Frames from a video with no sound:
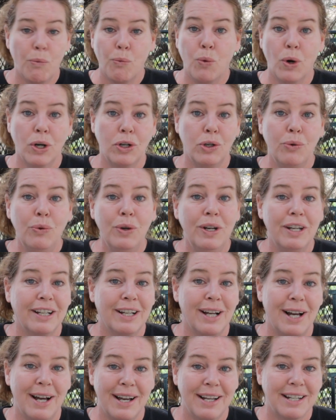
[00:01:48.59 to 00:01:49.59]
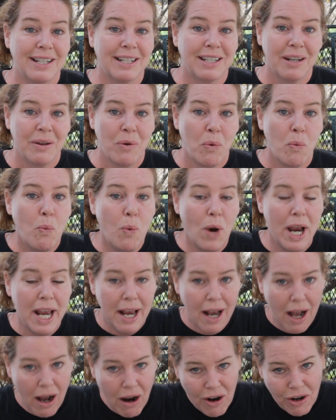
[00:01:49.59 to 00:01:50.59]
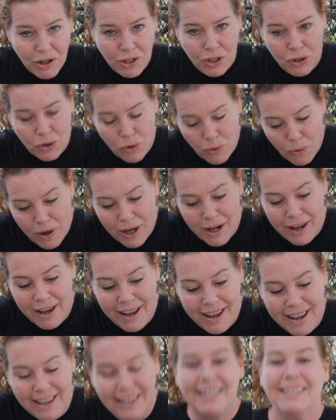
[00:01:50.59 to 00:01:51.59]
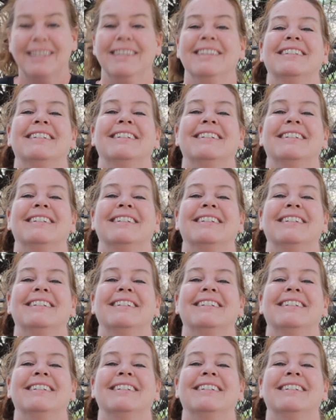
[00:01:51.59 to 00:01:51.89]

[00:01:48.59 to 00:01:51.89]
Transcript: We're doing it, guys. We are doing it.